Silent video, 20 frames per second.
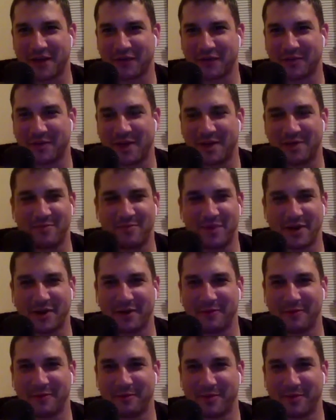cover by
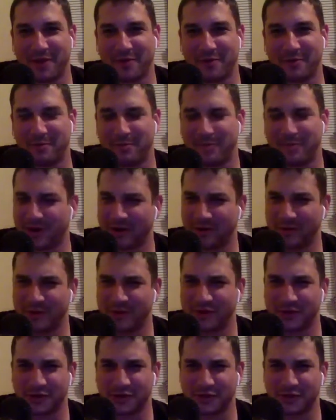Barry
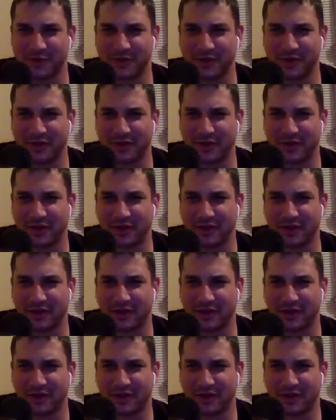Windsor Smith, I think.